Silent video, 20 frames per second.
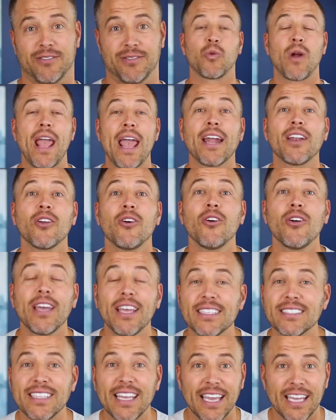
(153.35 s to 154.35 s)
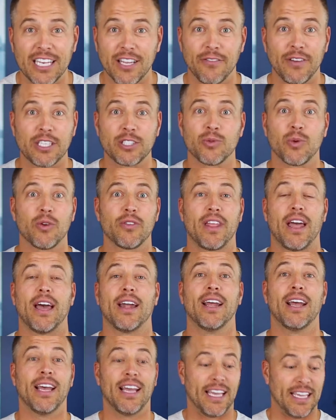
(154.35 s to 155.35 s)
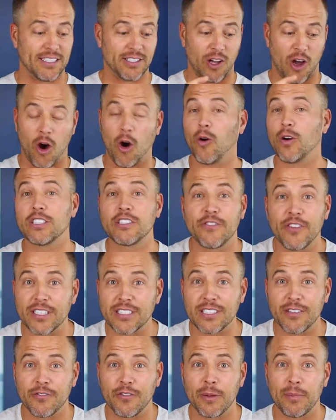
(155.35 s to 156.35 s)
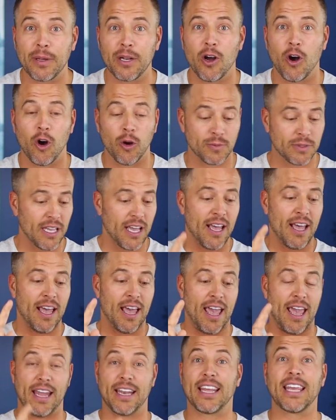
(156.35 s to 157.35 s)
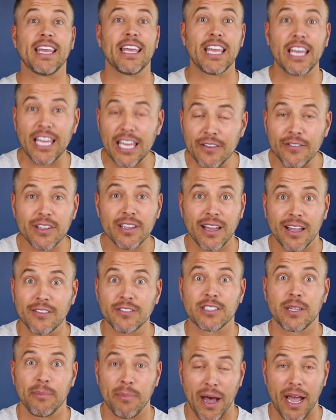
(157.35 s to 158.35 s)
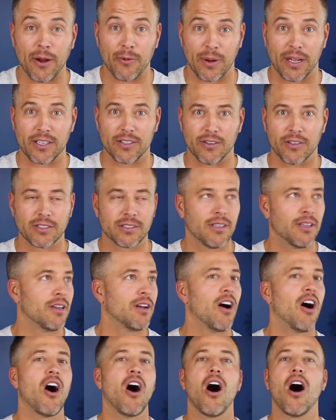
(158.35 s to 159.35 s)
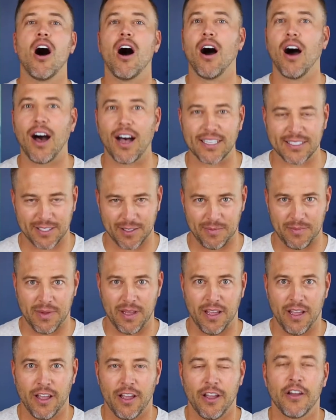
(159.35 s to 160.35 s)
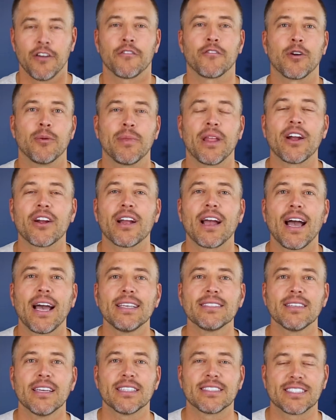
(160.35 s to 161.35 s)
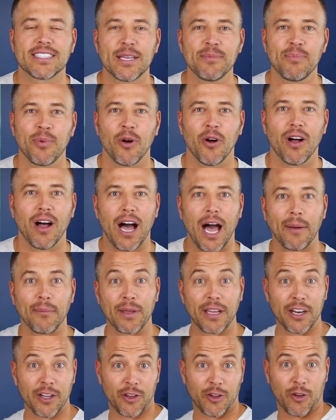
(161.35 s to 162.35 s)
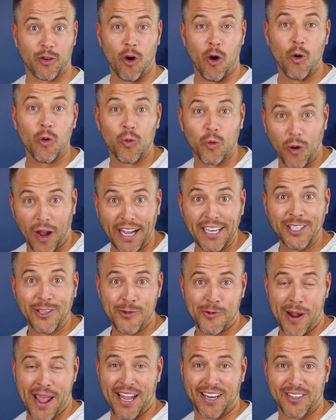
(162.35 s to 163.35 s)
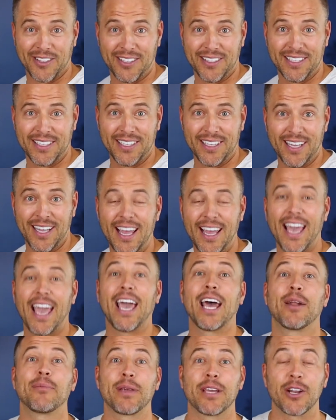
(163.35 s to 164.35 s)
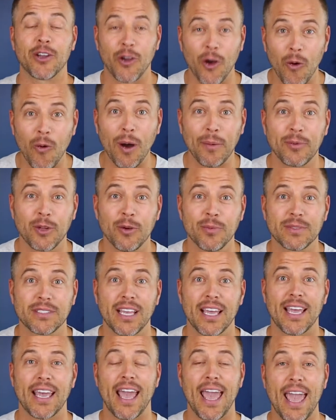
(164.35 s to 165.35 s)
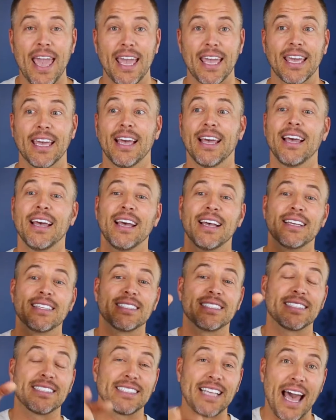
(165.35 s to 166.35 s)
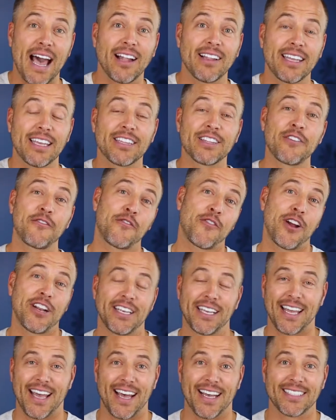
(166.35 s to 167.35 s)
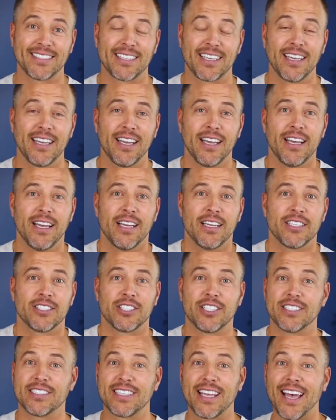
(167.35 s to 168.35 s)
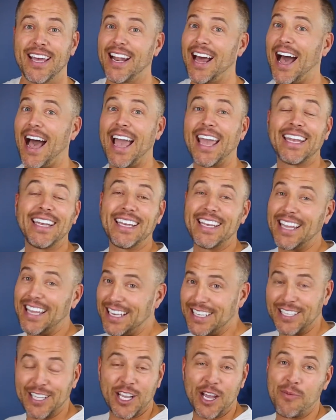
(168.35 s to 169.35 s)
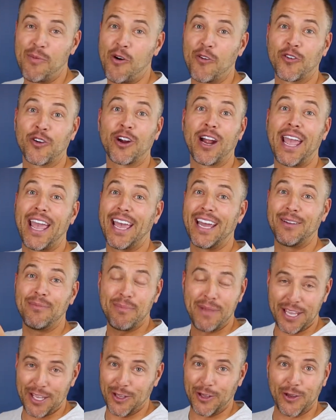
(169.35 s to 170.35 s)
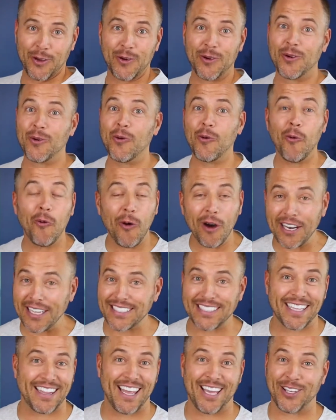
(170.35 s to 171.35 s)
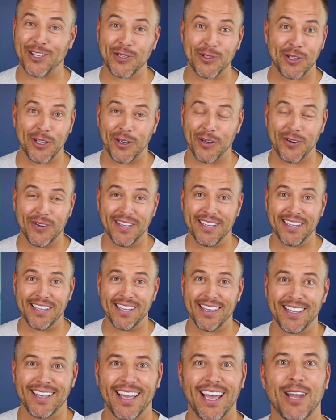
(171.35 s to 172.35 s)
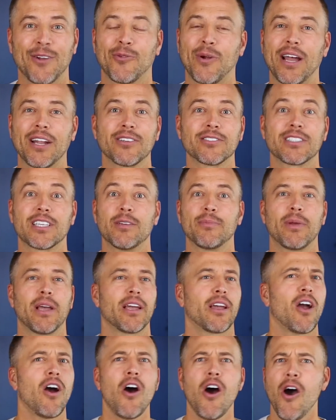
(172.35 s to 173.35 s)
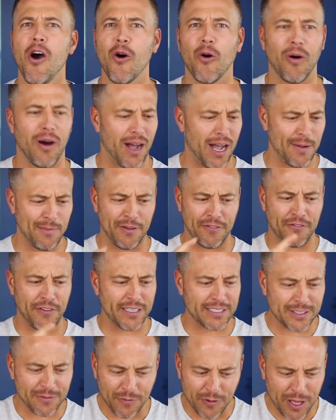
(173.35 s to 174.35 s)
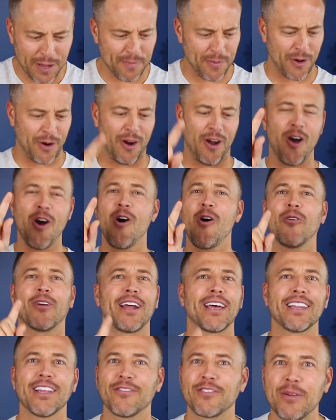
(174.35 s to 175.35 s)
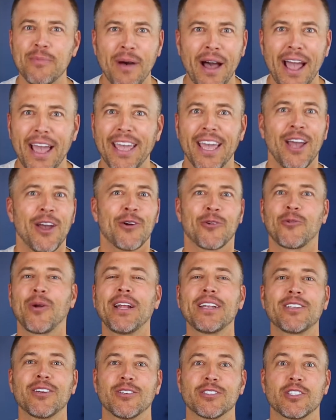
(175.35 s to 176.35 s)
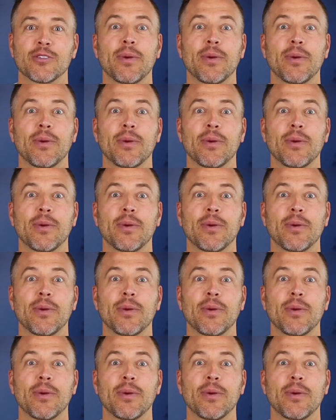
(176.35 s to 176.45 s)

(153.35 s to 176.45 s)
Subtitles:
Randall is the individual that he's always fixing and flipping homes, and he even loves to buy rentals. Awesome. From there, guys, it's simple. I'm gonna go right to Randall and I'm gonna go up to him and say, hey, Sally at the front desk, she said I need to come over and meet you. What is it that you do? And Randall's gonna be like, oh, I'm a fix and flipper. Oh, and I love to buy rentals.